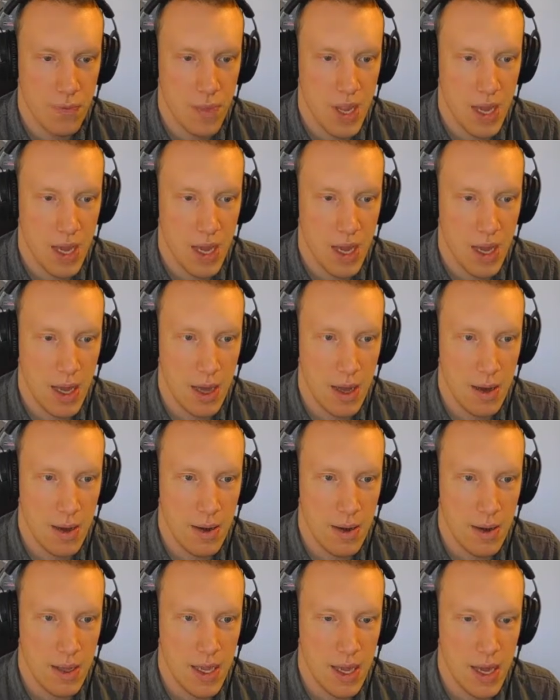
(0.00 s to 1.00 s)

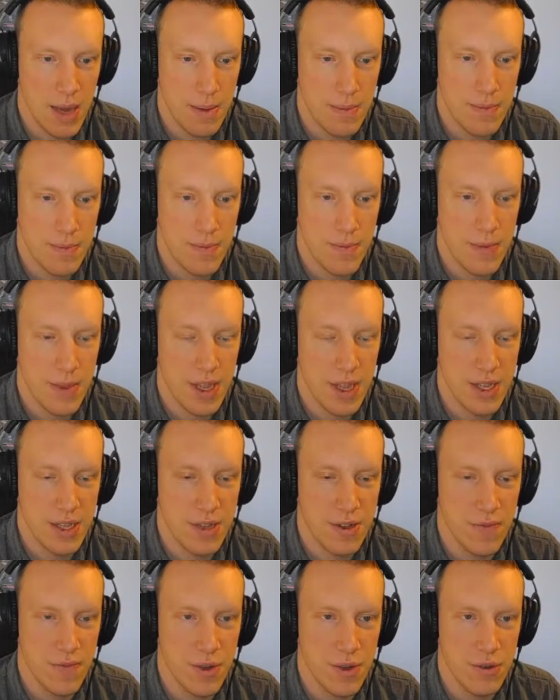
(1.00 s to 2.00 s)
And yeah,
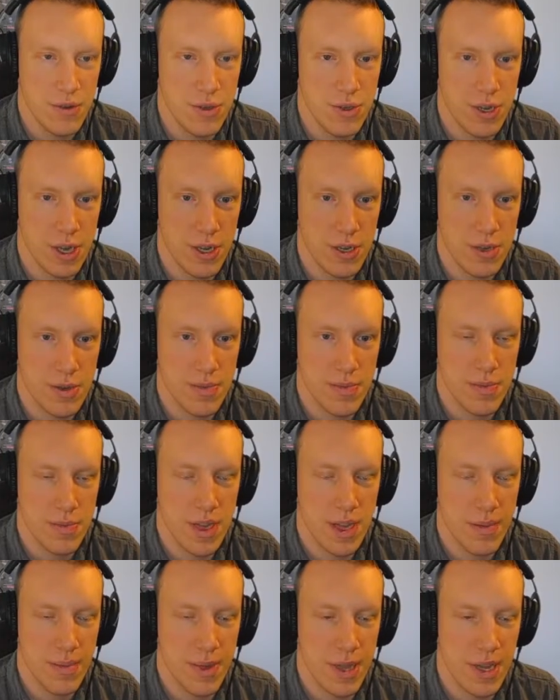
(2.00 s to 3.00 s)
nice of you to not
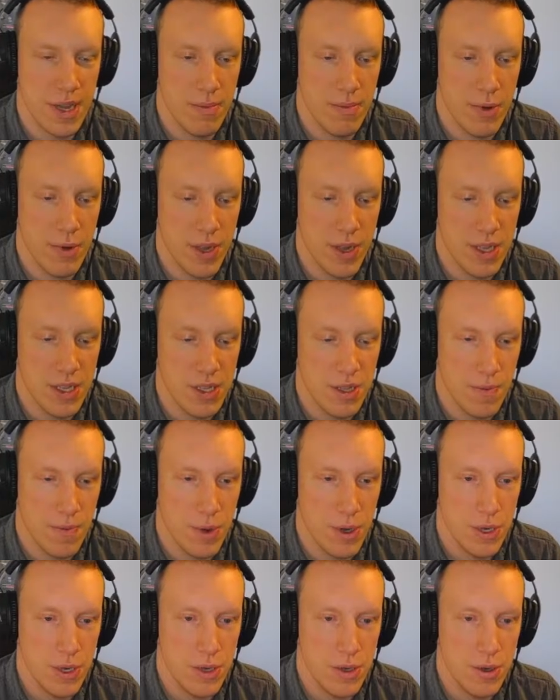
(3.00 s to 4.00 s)
give me any more hints of
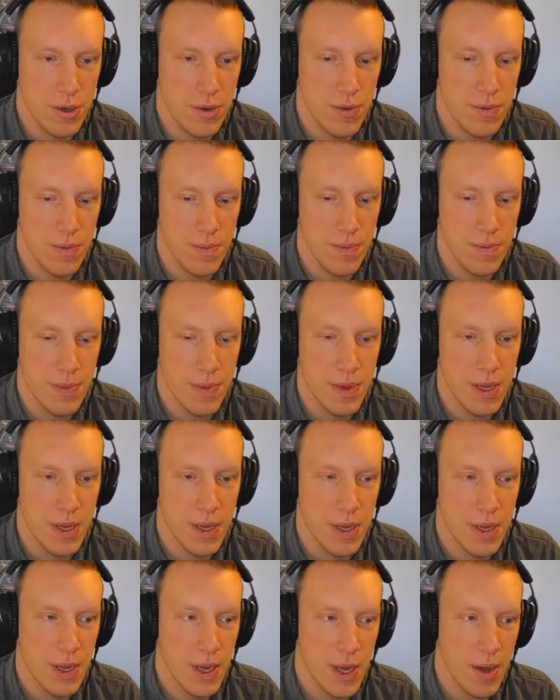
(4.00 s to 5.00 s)
what to do.
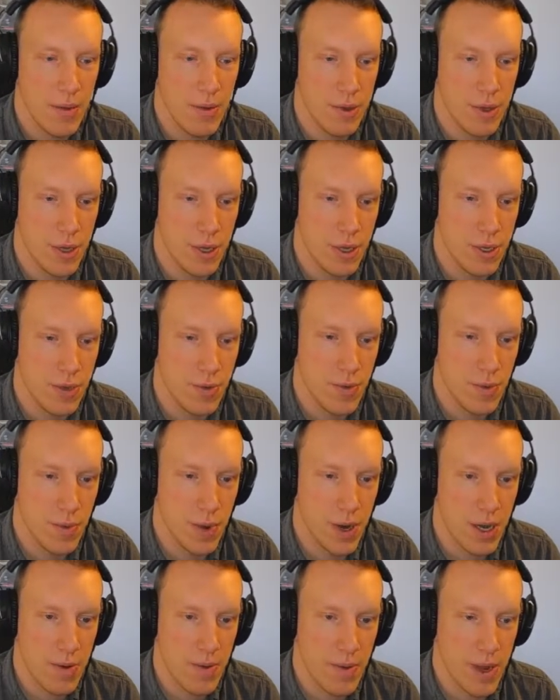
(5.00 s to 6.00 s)
I want to just
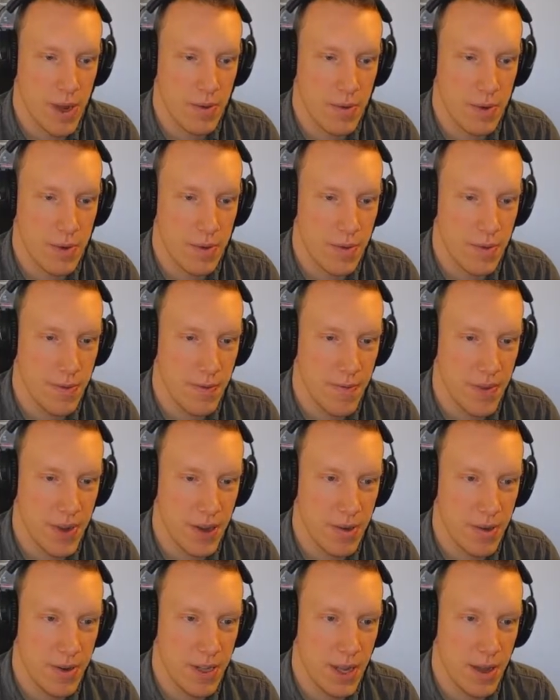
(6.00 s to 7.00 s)
run around,
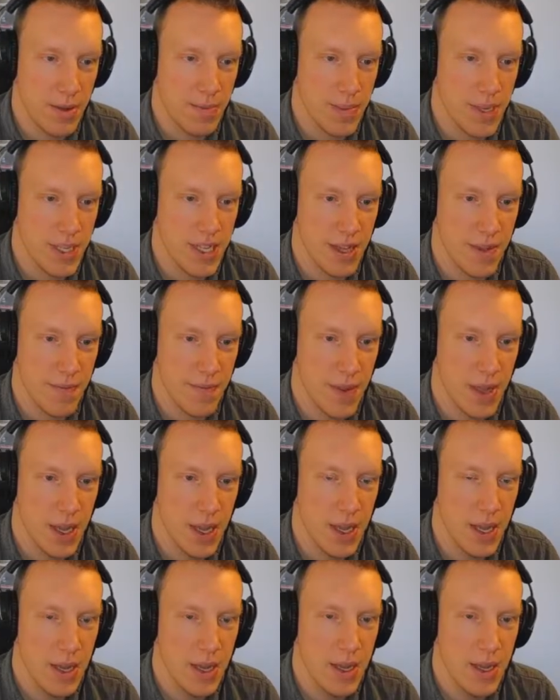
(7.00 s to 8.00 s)
figure it out myself.
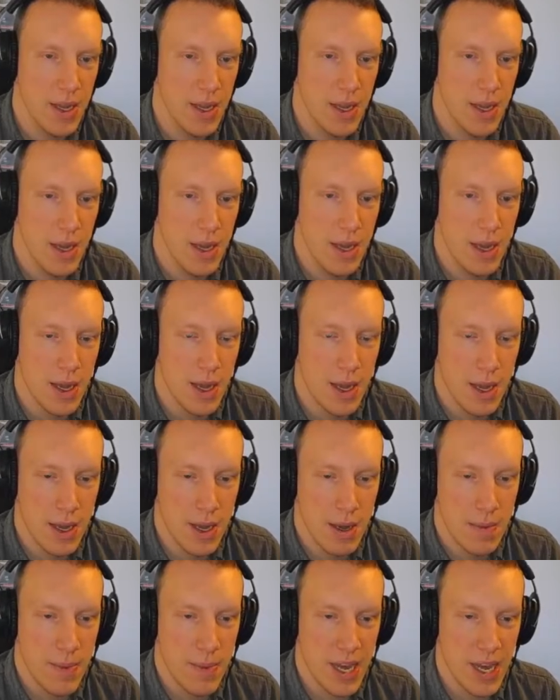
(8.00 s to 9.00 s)

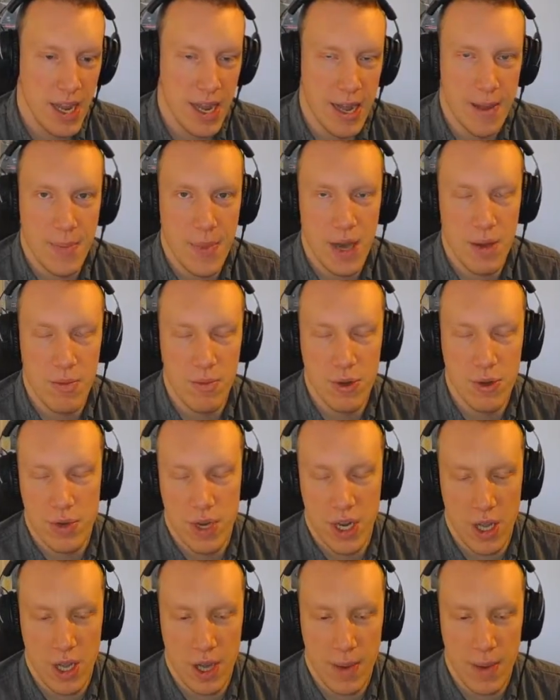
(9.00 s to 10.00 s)
But yeah, I'm
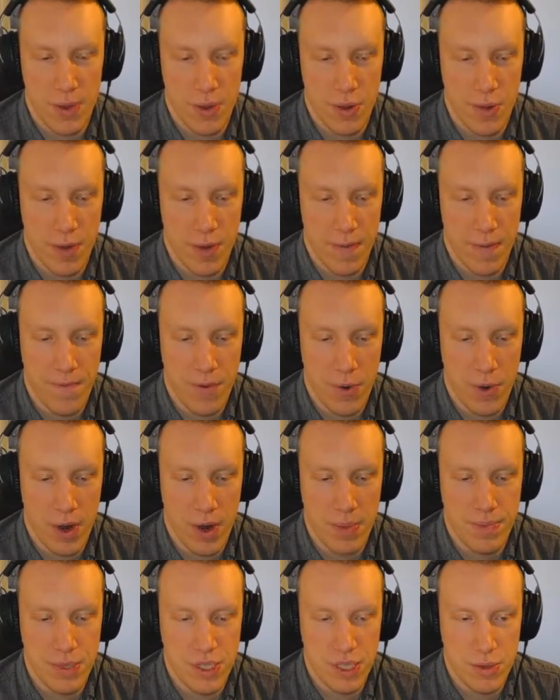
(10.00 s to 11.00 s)
only uploading 4
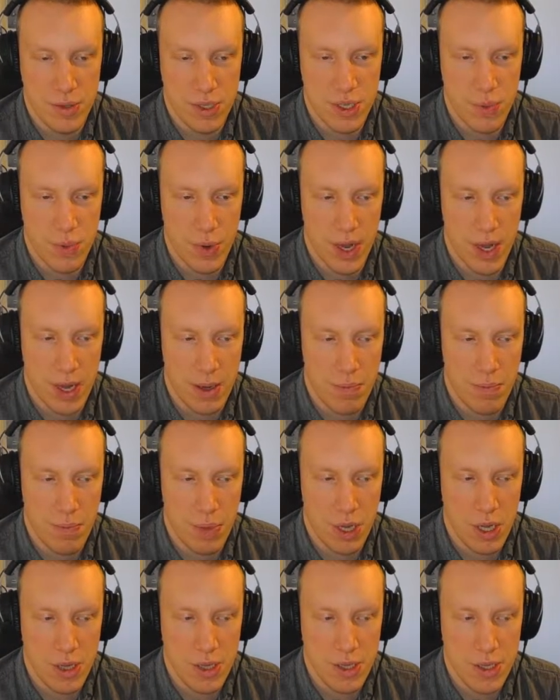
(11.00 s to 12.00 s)
episodes a week
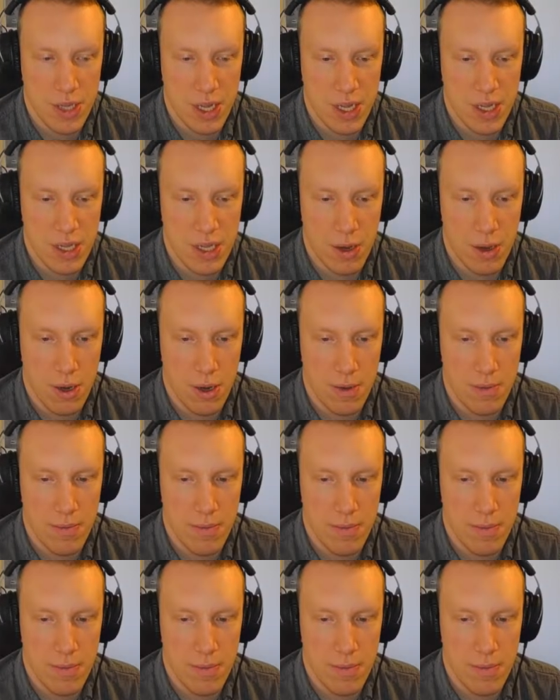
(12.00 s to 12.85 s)
because this autumn